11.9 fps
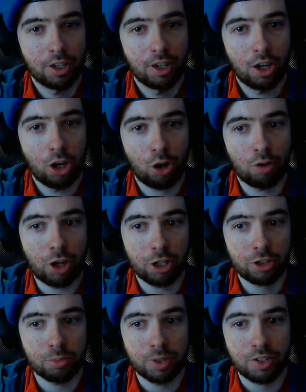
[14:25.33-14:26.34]
of
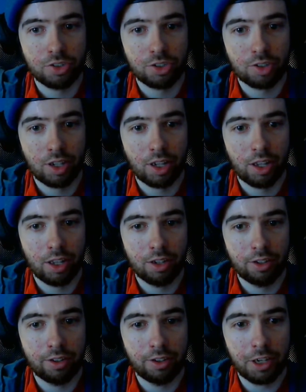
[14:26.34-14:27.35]
awesomeness,
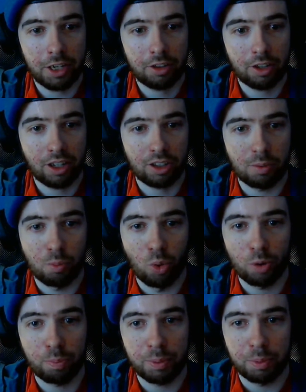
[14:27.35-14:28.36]
and I think the more
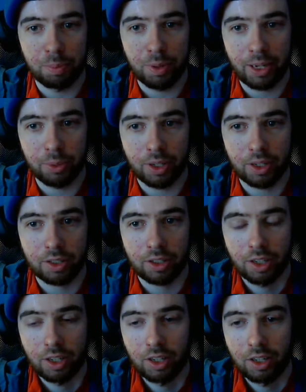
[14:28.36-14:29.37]
people play with it,
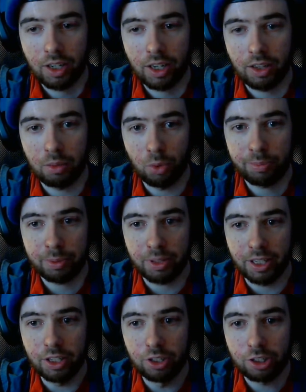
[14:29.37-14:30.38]
and the more people get
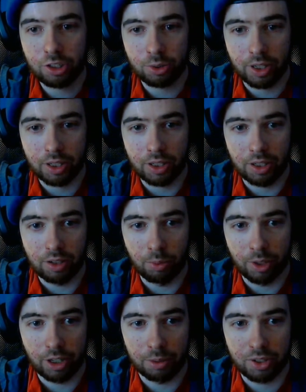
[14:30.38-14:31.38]
used to it, we're
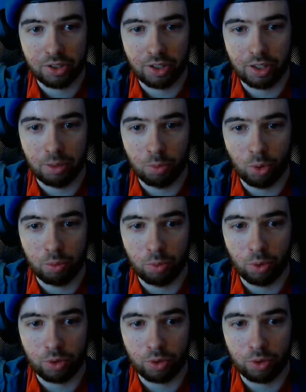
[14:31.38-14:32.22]
going to be seeing it more and more.